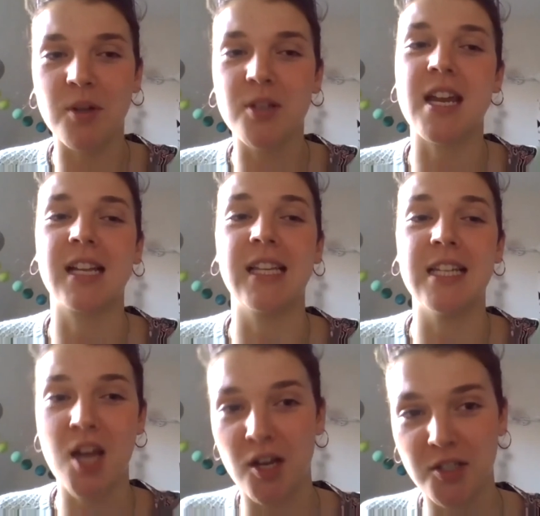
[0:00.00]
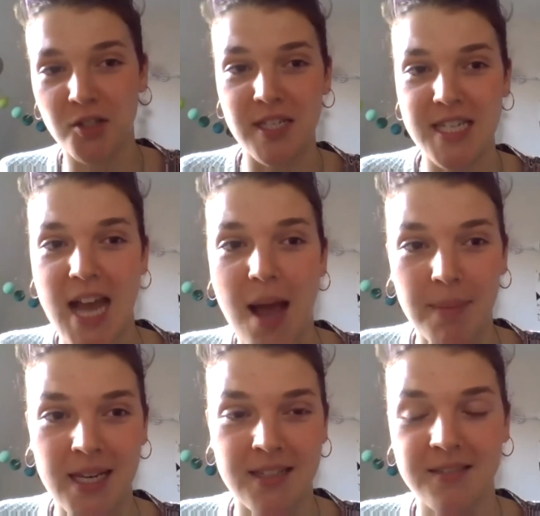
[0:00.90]
most likely not going to
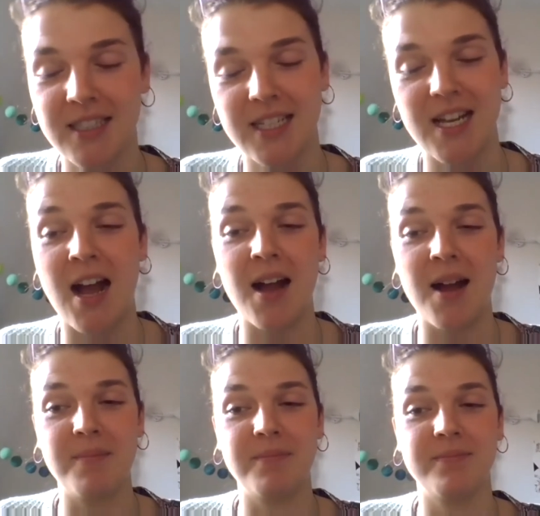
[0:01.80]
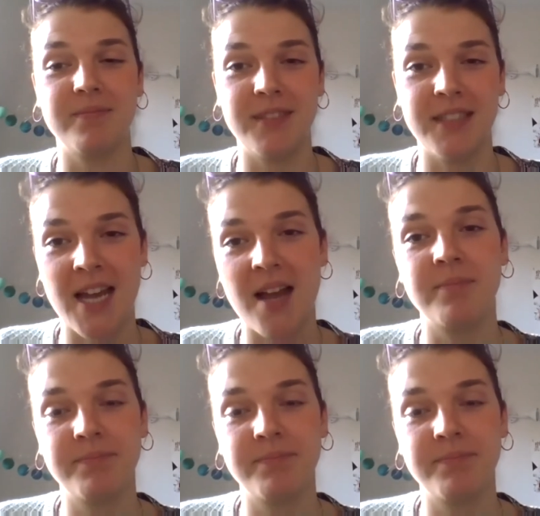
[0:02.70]
happen. Yeah.